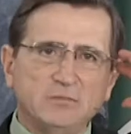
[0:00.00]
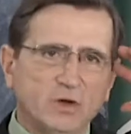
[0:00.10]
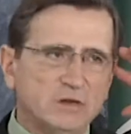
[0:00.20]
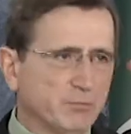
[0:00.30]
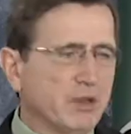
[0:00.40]

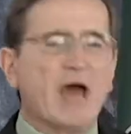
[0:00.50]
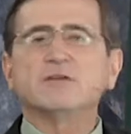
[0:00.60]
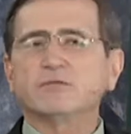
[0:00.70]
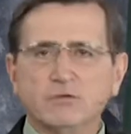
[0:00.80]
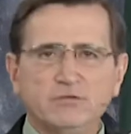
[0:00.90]
went blank
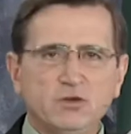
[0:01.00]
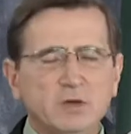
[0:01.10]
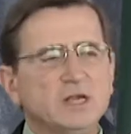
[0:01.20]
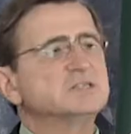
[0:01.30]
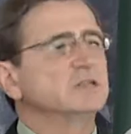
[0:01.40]
for a few
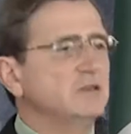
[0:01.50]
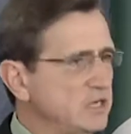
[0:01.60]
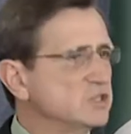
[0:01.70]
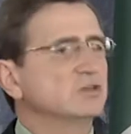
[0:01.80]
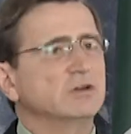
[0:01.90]
minutes, and they
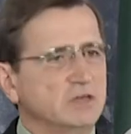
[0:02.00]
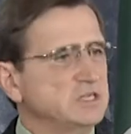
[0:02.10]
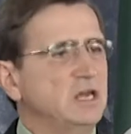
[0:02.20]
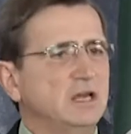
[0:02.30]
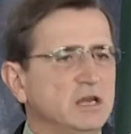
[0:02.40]
shook his
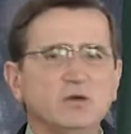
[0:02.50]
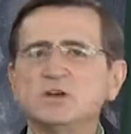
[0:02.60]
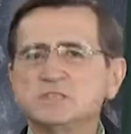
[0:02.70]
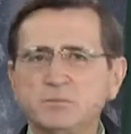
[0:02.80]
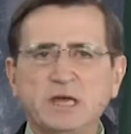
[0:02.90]
hand, and he
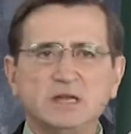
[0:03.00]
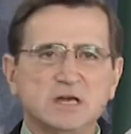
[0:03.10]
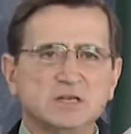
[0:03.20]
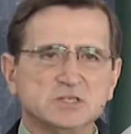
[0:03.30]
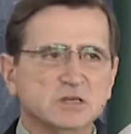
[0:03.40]
wasn't paying
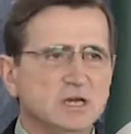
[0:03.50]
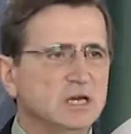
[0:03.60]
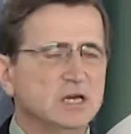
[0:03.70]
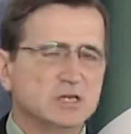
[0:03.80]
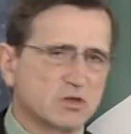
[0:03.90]
attention.
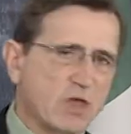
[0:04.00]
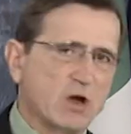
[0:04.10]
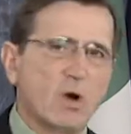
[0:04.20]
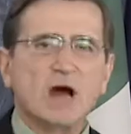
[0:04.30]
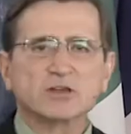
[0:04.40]
So they
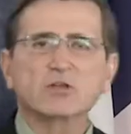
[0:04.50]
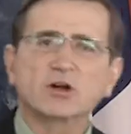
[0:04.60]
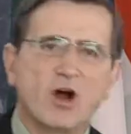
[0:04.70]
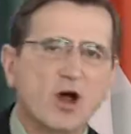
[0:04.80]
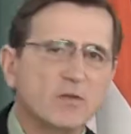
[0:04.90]
go out to their
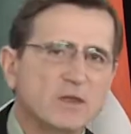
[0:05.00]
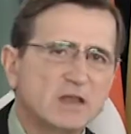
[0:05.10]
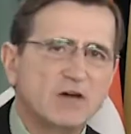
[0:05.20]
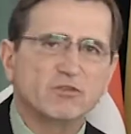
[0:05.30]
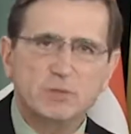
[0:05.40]
car, and the
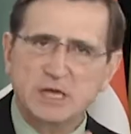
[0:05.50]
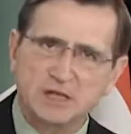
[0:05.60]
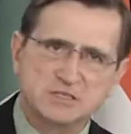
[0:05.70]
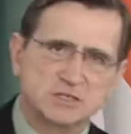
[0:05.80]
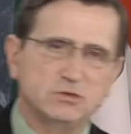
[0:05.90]
devil
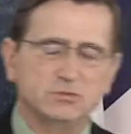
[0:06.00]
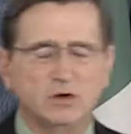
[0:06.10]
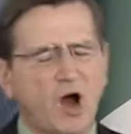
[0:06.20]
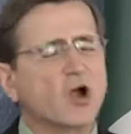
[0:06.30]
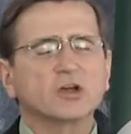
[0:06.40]
begins to
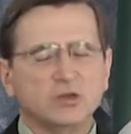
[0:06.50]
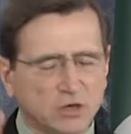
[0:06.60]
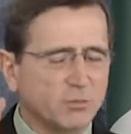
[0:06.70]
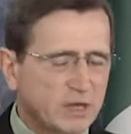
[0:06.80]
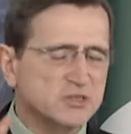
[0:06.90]

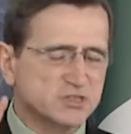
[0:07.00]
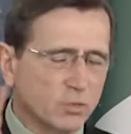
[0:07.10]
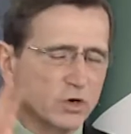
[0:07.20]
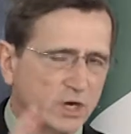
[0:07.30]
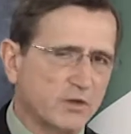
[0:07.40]
argue. Begins to
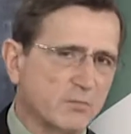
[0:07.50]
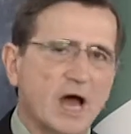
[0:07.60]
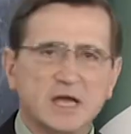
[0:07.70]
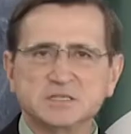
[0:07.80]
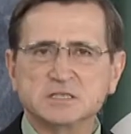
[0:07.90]
work in their
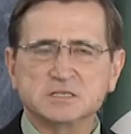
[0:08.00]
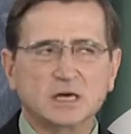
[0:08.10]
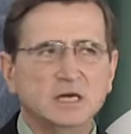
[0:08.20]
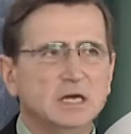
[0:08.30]
minds. It's the